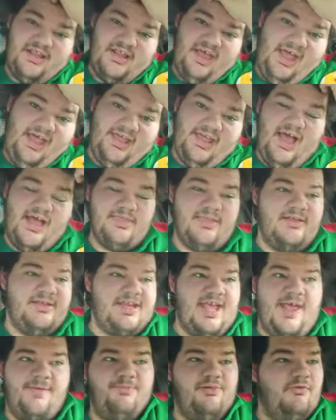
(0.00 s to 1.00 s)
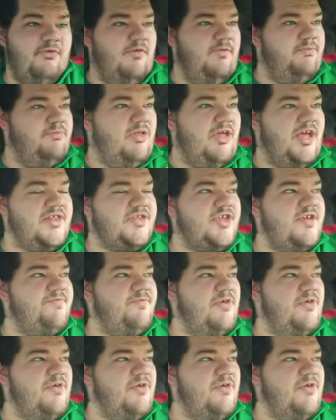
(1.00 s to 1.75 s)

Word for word: I got the Deadpool plushie